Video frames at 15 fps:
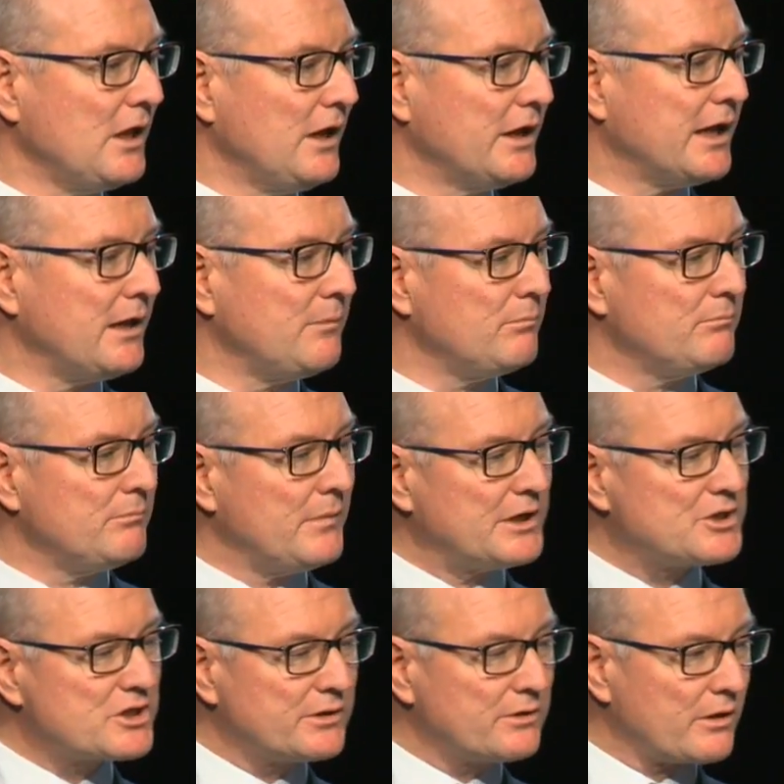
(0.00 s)
Again,
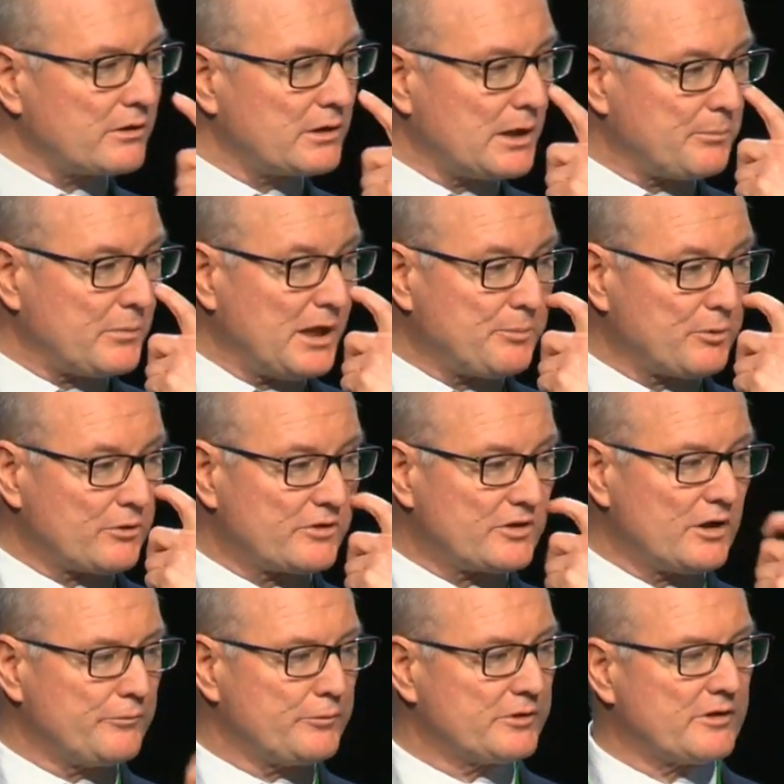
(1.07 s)
mentioned that IHPA
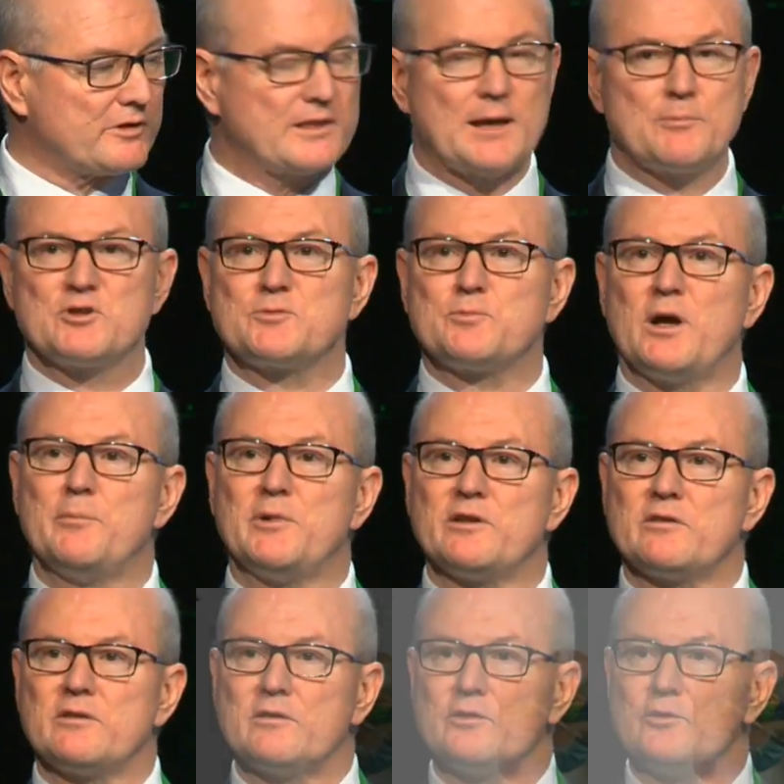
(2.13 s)
itself was established by
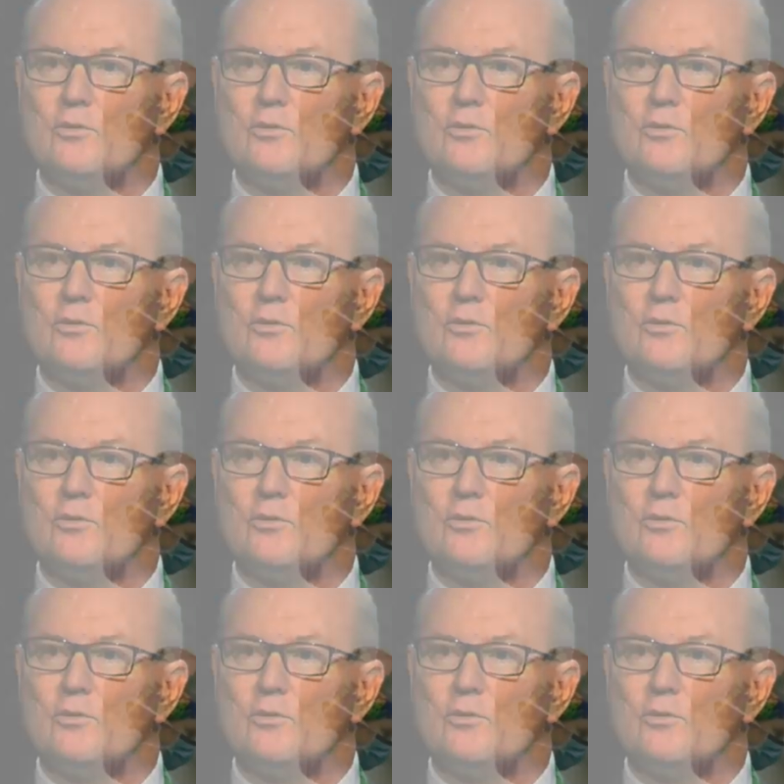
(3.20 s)
ministers